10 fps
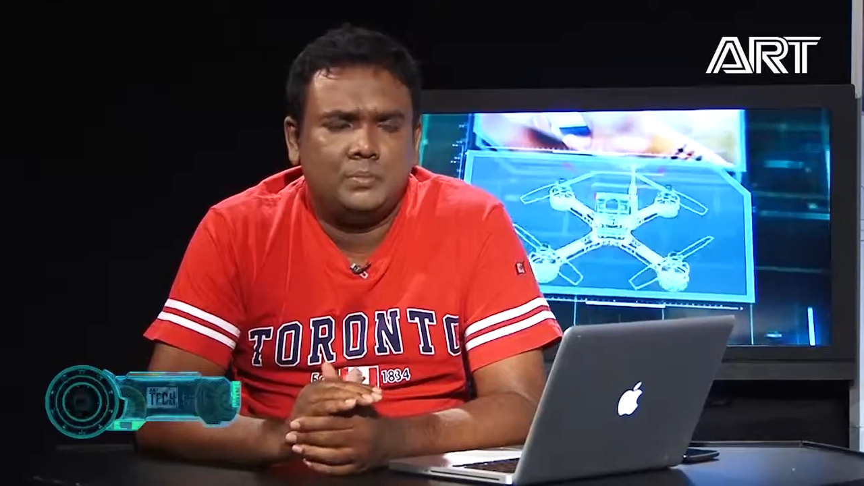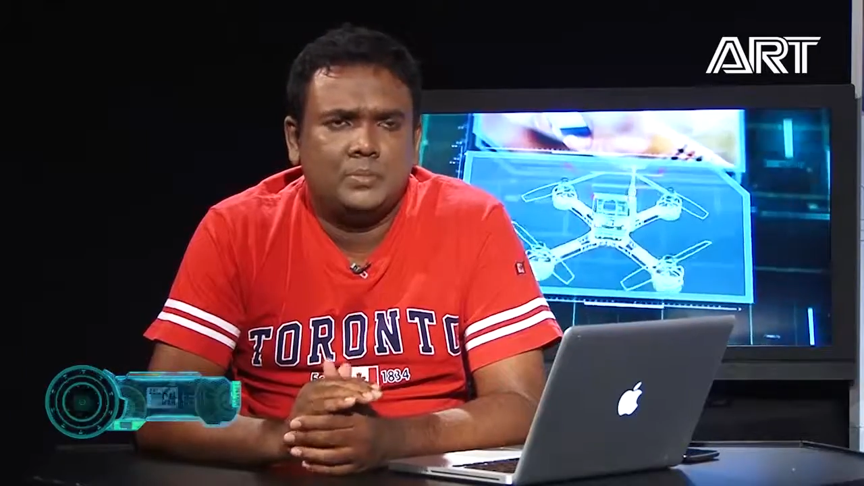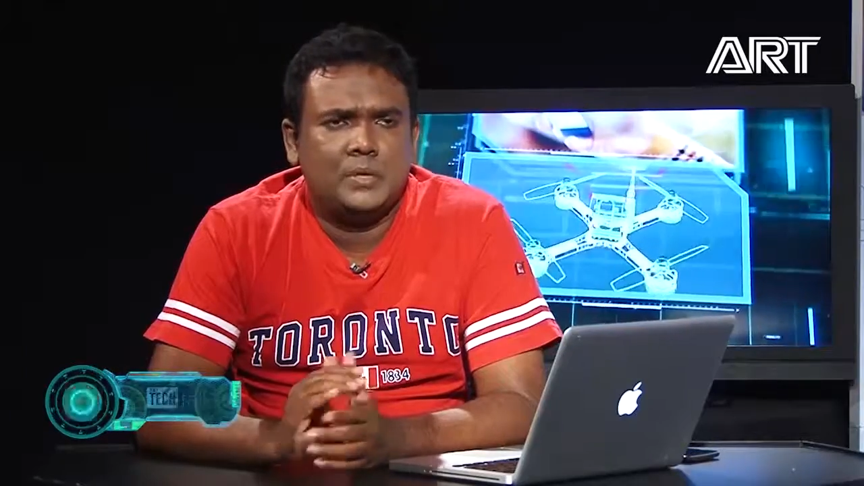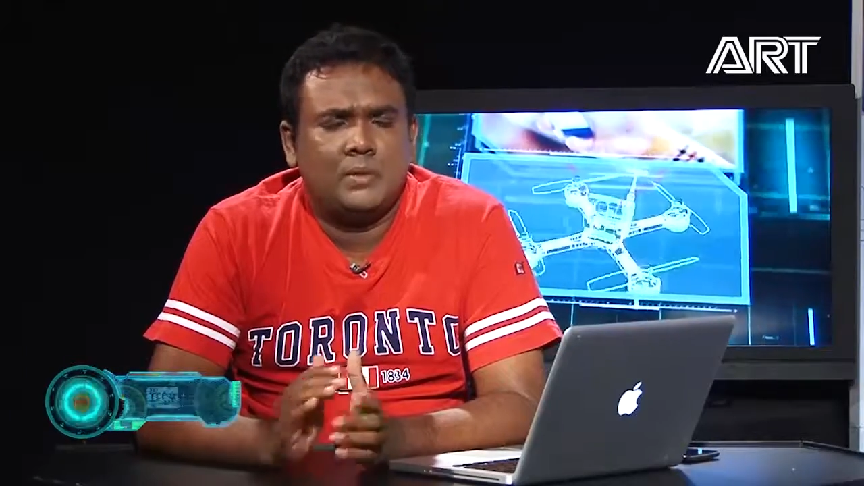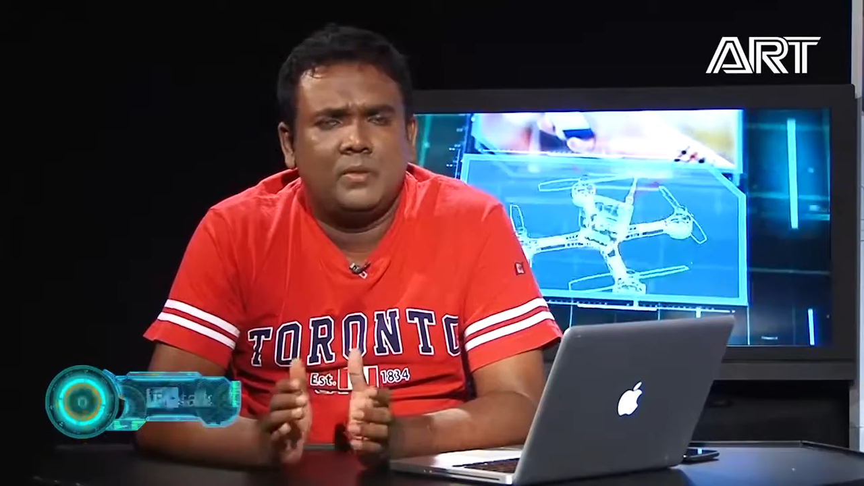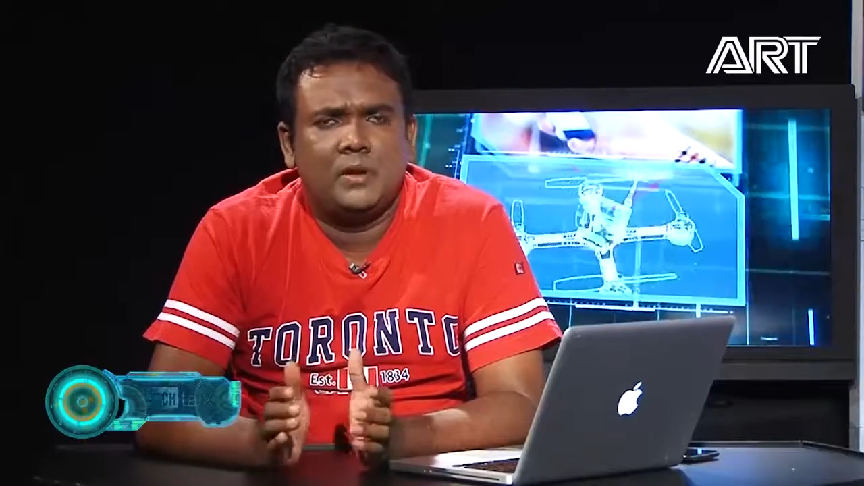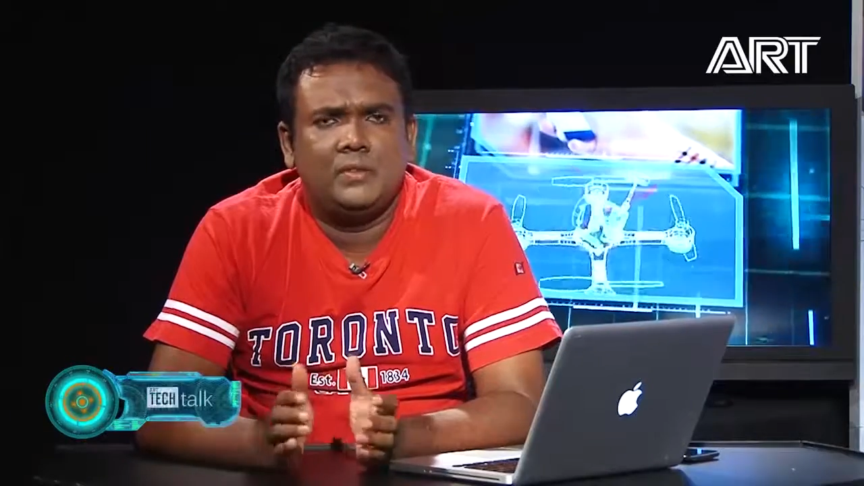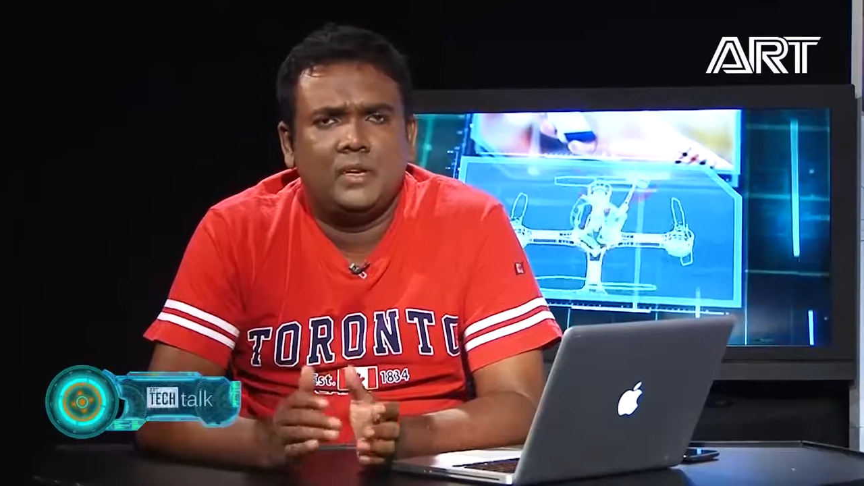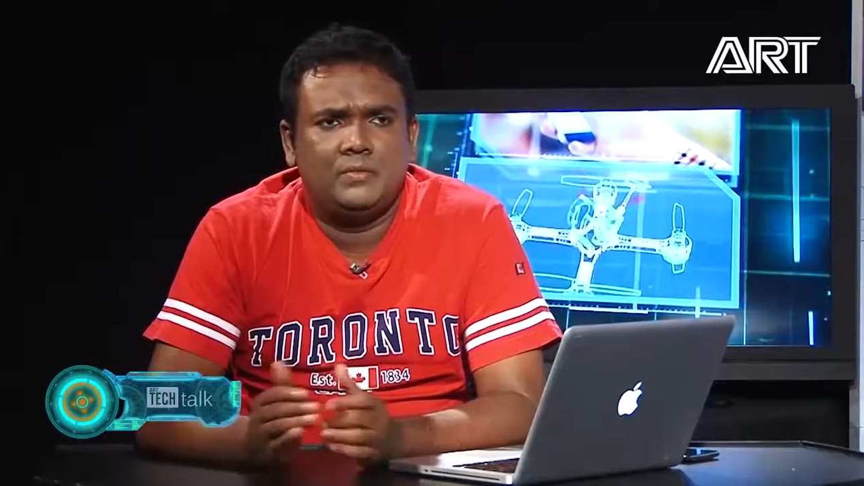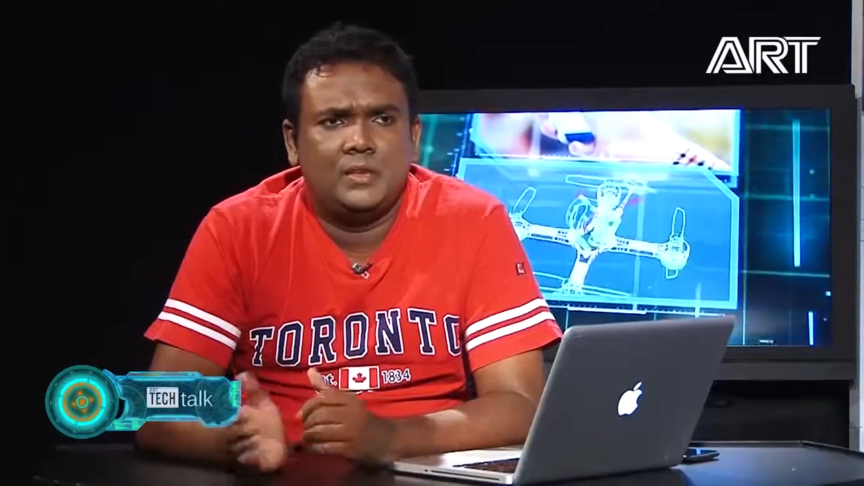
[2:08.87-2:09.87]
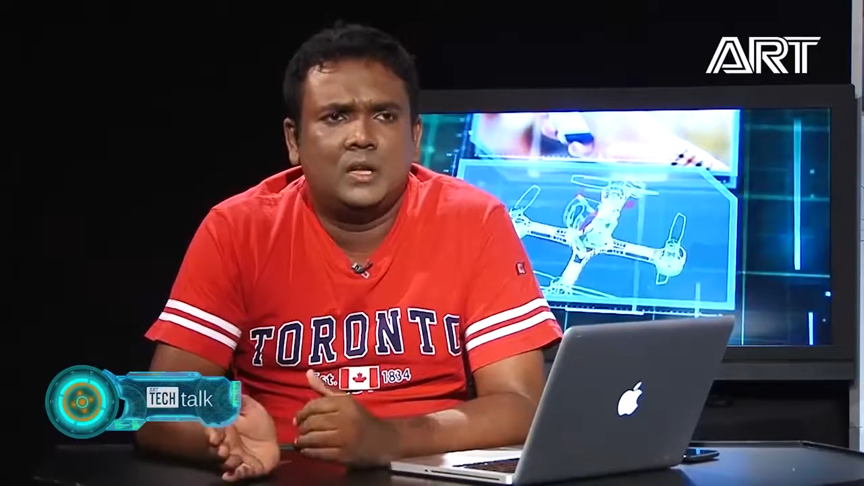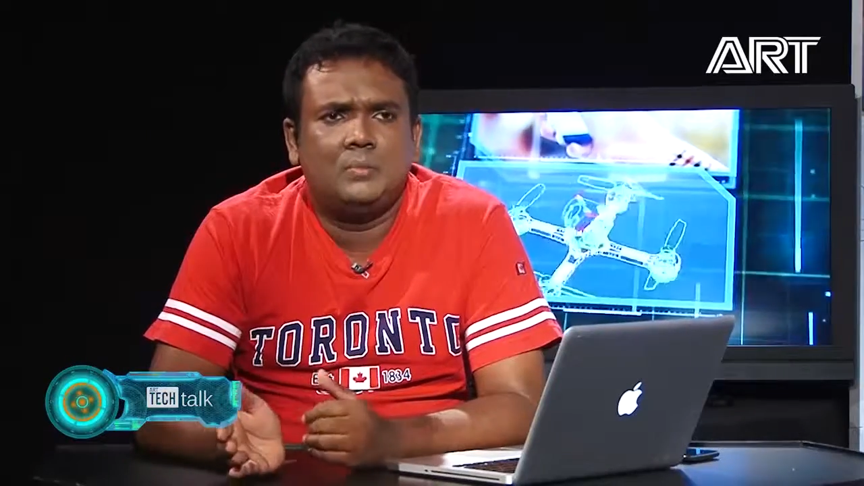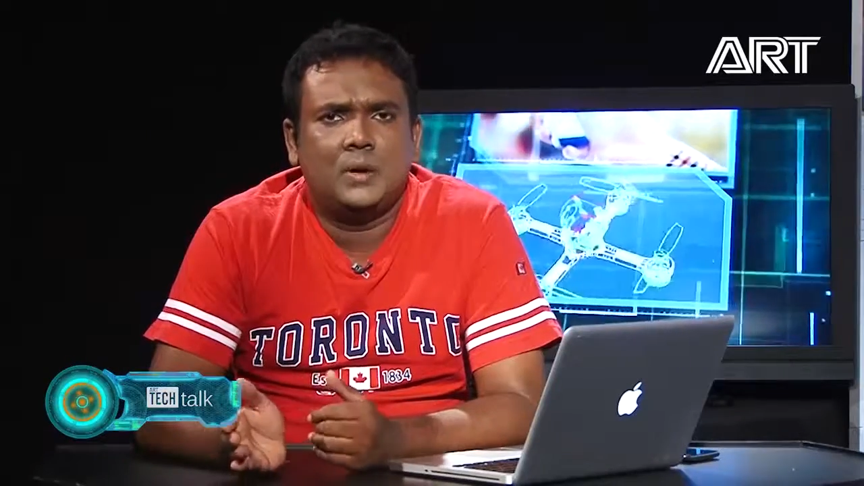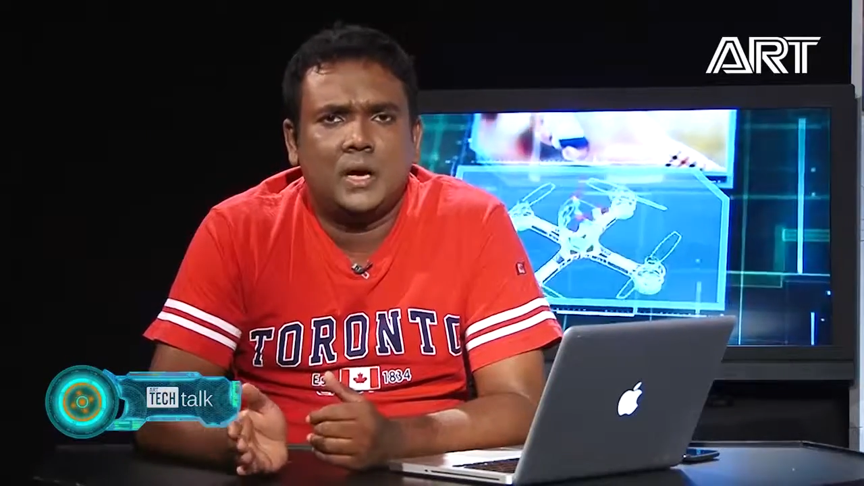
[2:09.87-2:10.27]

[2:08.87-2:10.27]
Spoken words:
somewhat of a difficult